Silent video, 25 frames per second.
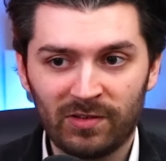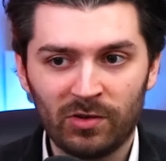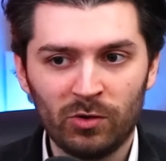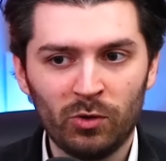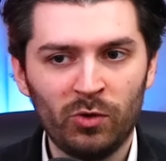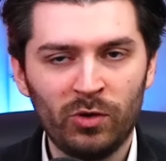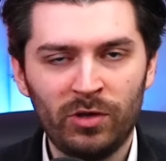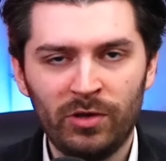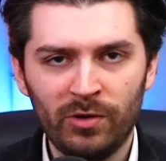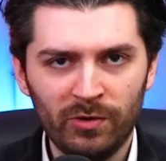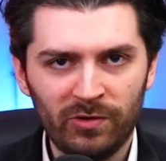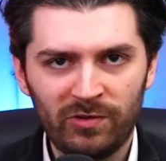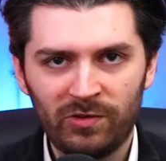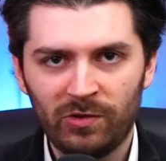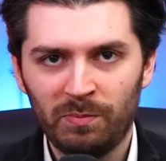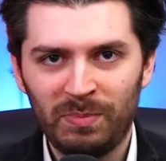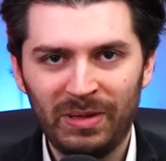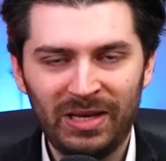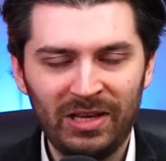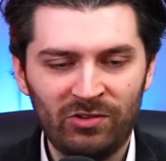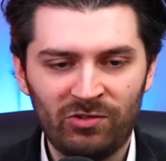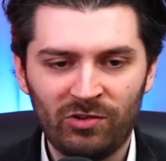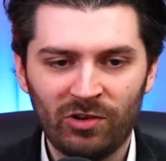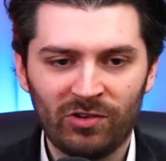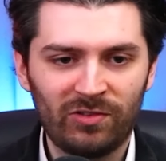who used to
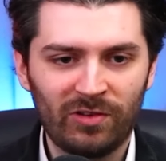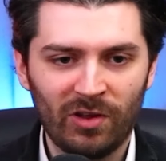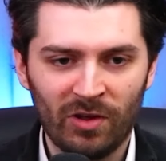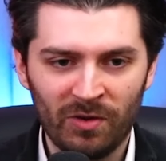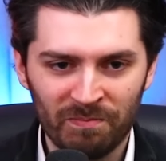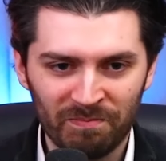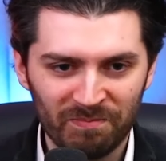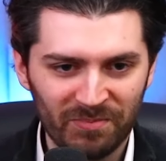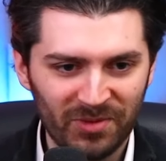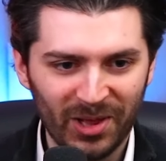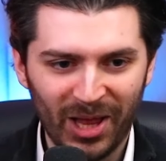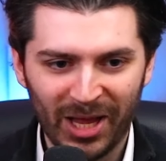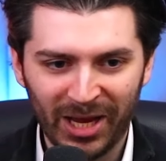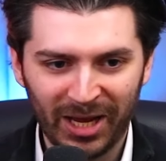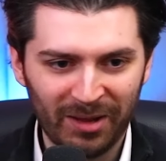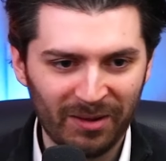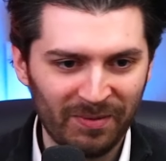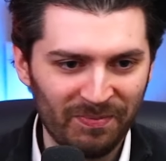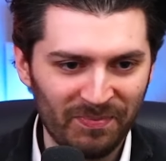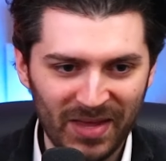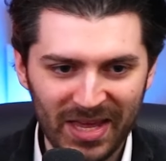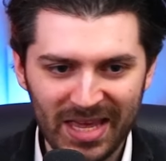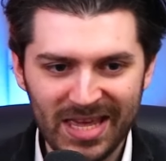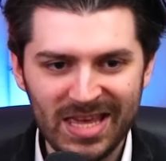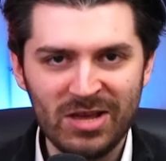be just
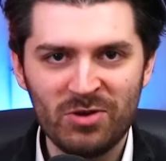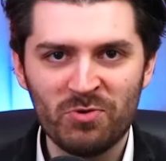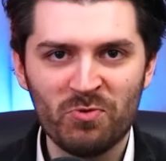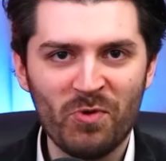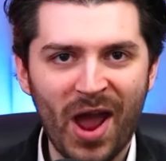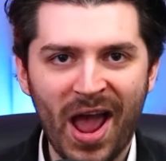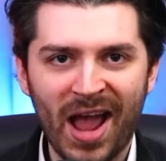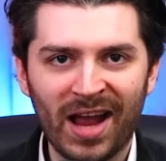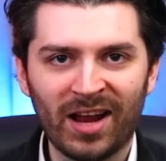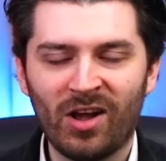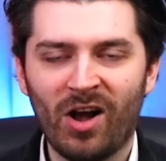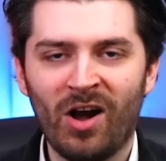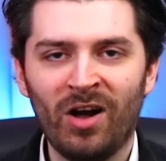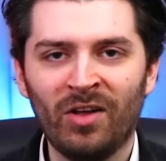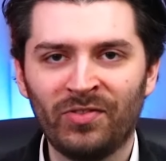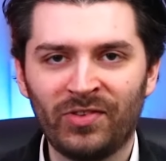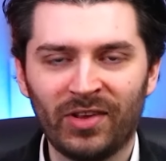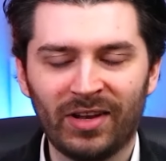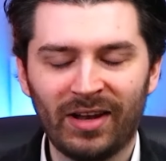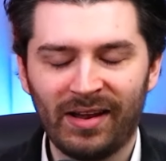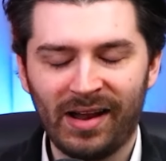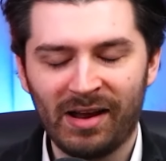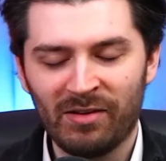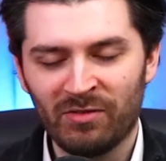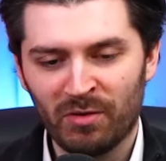an E-rank hunter
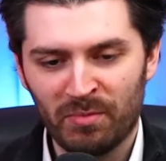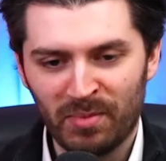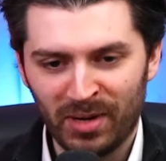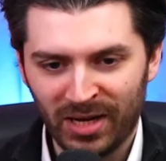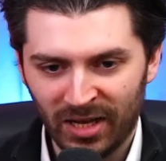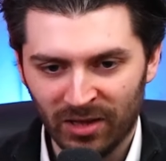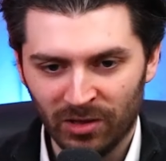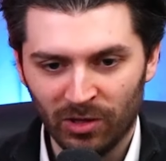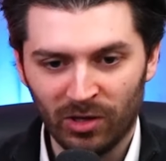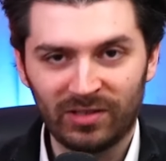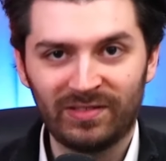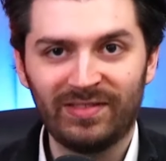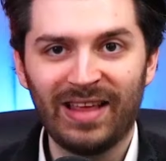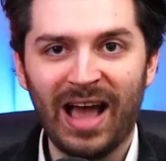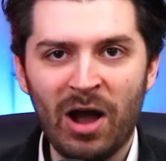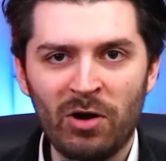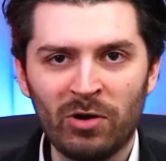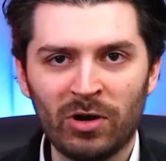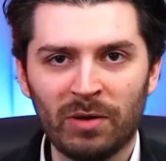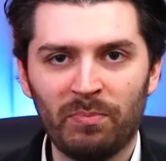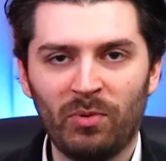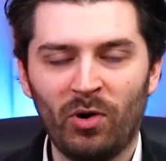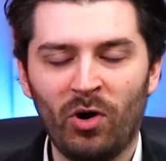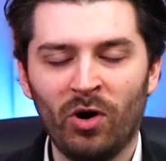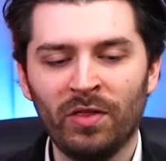that everybody looked down
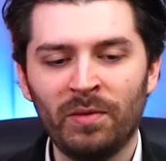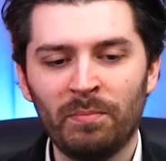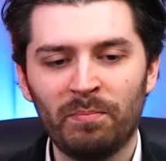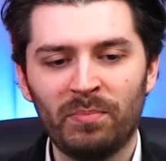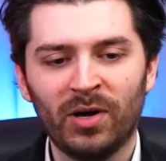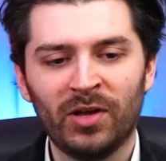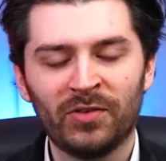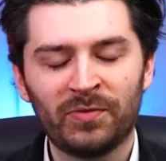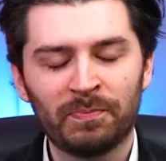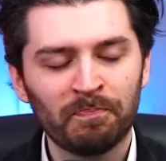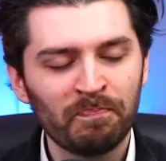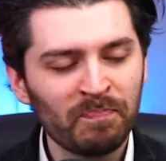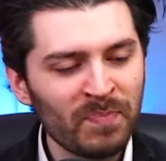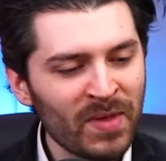upon. But